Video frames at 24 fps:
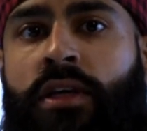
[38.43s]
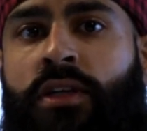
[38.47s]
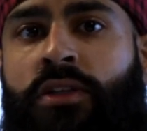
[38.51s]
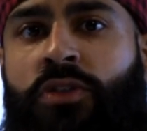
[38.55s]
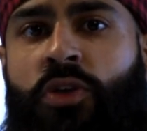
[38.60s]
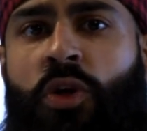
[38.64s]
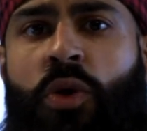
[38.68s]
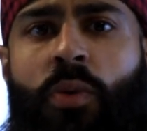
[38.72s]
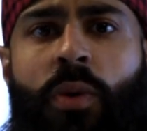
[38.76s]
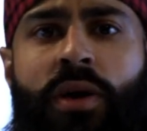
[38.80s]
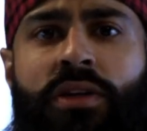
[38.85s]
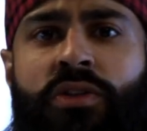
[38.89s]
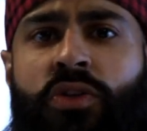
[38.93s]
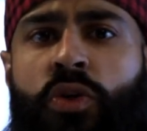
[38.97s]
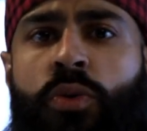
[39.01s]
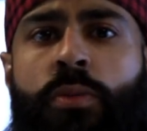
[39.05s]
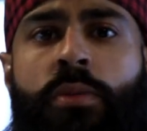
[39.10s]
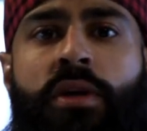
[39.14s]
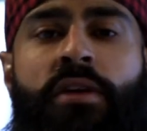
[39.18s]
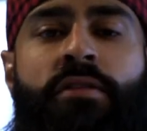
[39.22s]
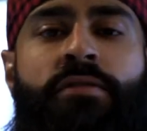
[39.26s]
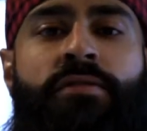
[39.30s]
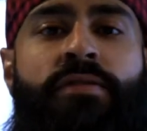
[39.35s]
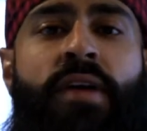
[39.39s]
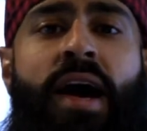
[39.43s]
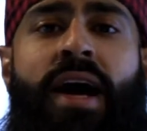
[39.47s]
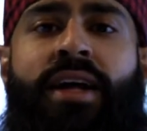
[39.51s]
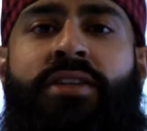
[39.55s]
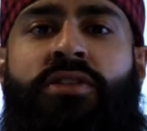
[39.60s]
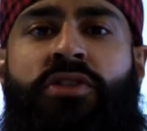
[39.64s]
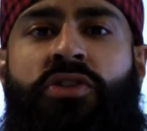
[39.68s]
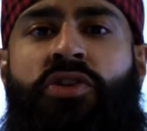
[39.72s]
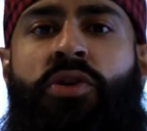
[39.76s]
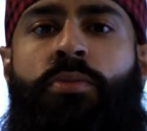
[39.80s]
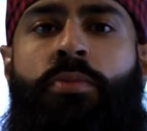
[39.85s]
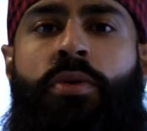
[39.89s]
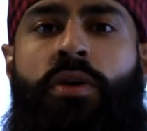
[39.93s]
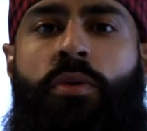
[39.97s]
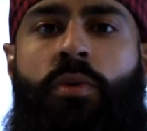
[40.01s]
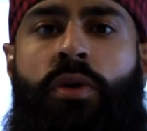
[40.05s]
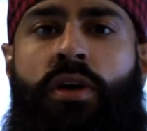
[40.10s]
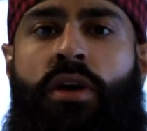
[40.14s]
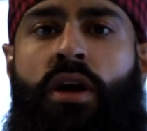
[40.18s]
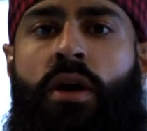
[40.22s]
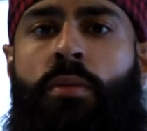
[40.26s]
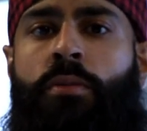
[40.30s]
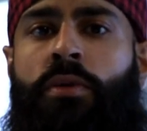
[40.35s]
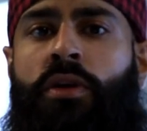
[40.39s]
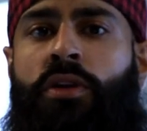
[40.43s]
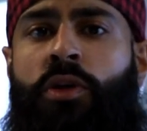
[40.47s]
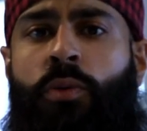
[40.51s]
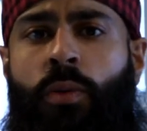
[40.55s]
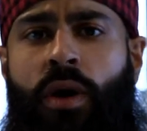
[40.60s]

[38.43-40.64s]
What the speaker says: So you don't want too many fats in your pre-workout meal.